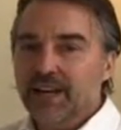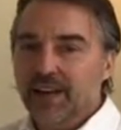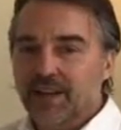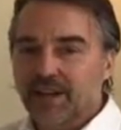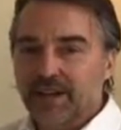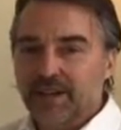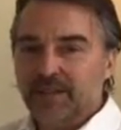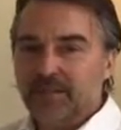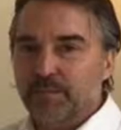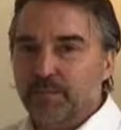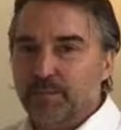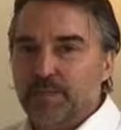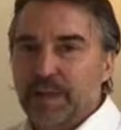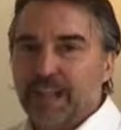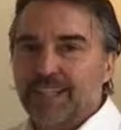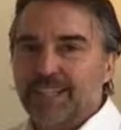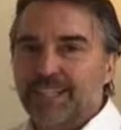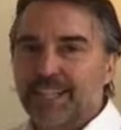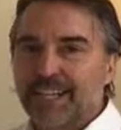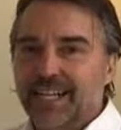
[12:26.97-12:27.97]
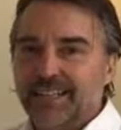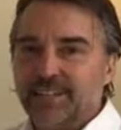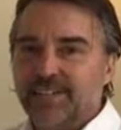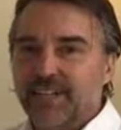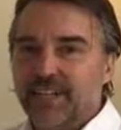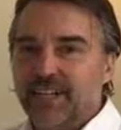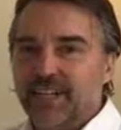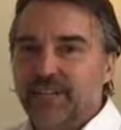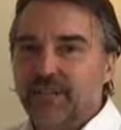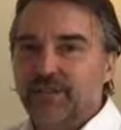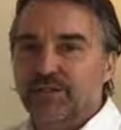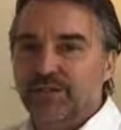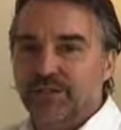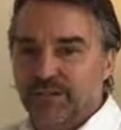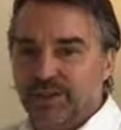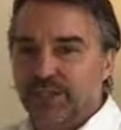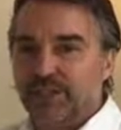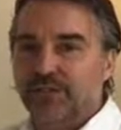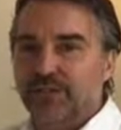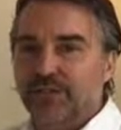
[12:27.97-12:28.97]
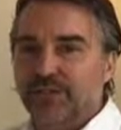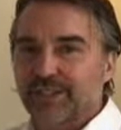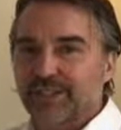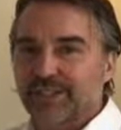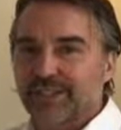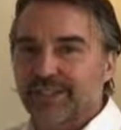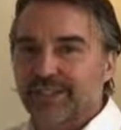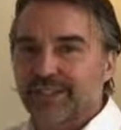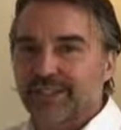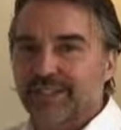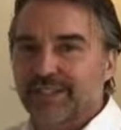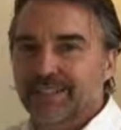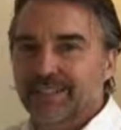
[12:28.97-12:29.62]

All right, be back in the next video very shortly.